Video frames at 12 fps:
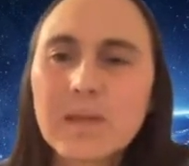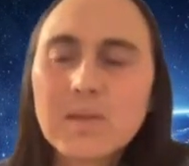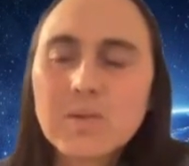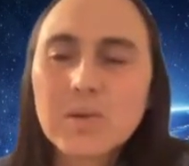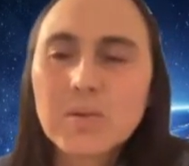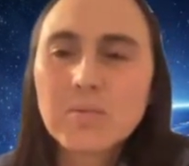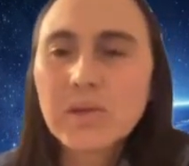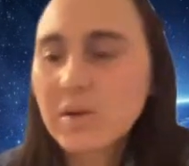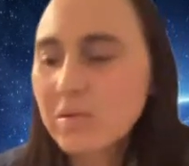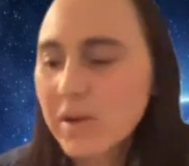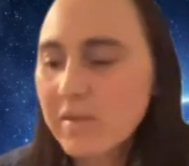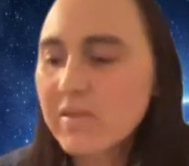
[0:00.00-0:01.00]
to a
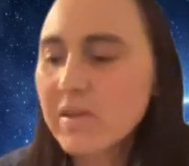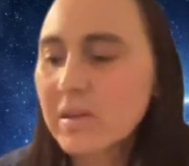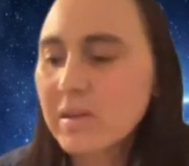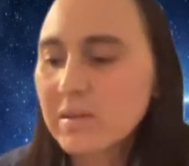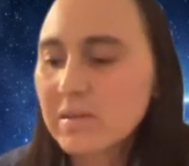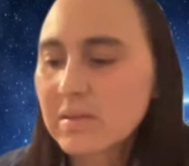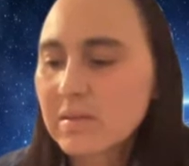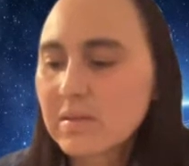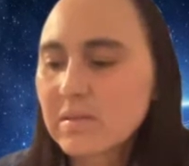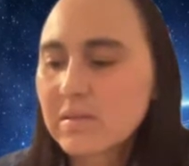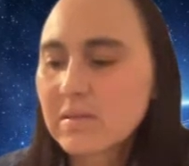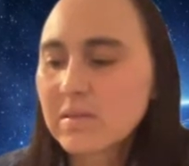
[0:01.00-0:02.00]
real river
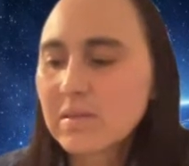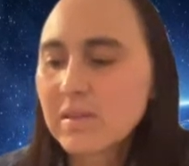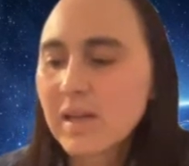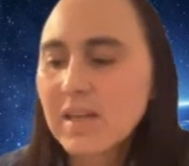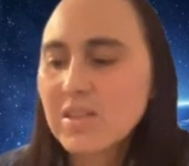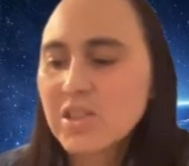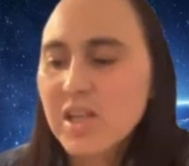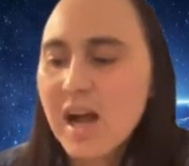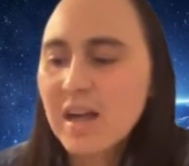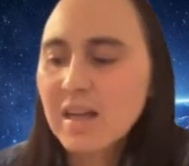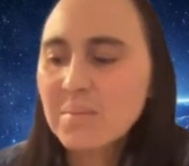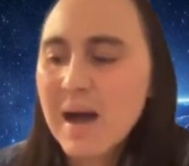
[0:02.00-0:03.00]
at
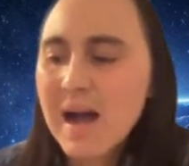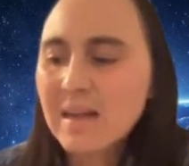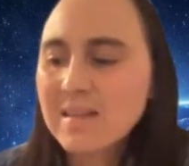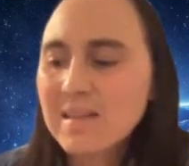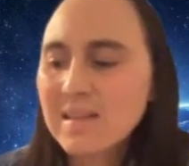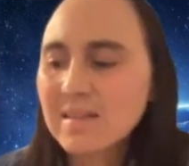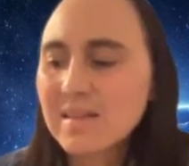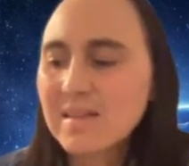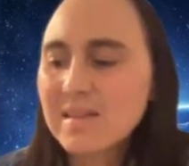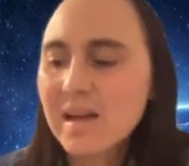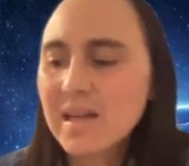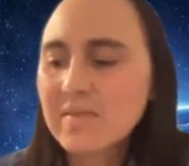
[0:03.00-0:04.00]
Shakamaksin, the
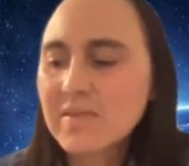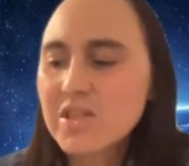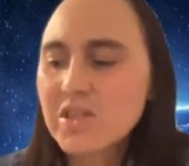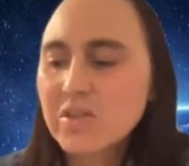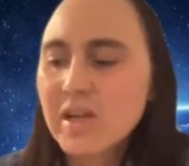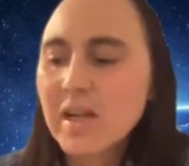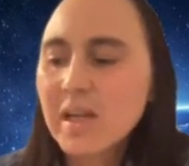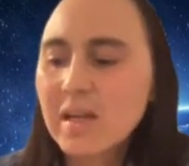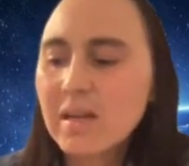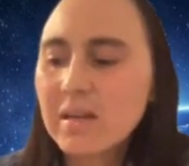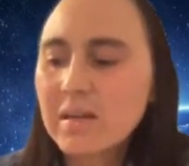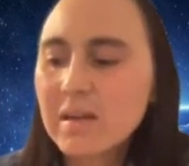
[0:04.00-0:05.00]
site of a
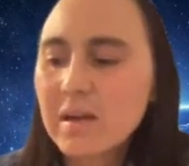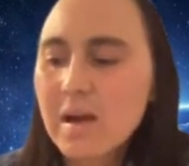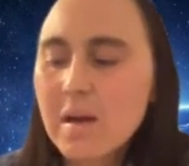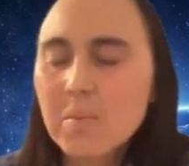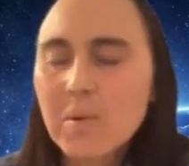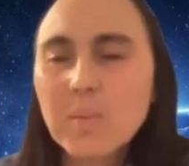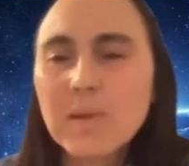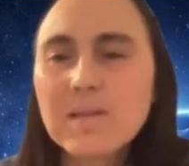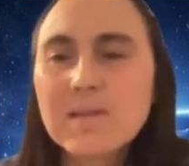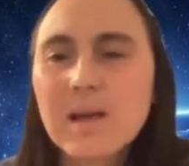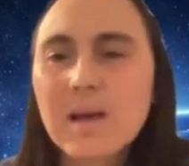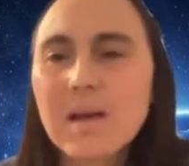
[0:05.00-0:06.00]
treaty where we
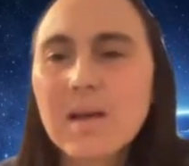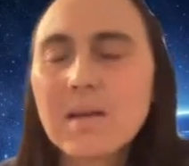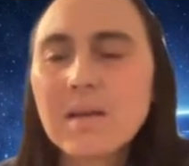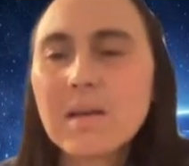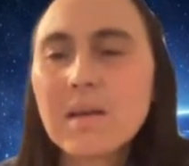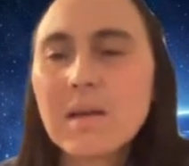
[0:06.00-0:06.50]
said